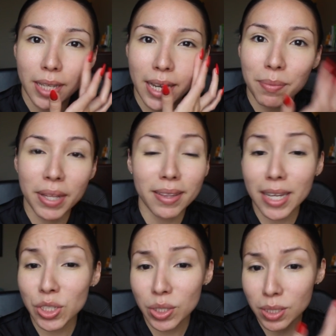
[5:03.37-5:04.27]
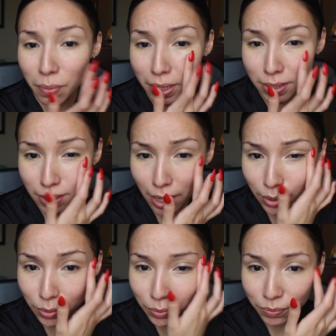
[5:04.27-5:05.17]
That's just my
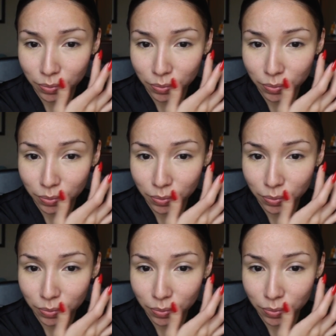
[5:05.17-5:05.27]
style.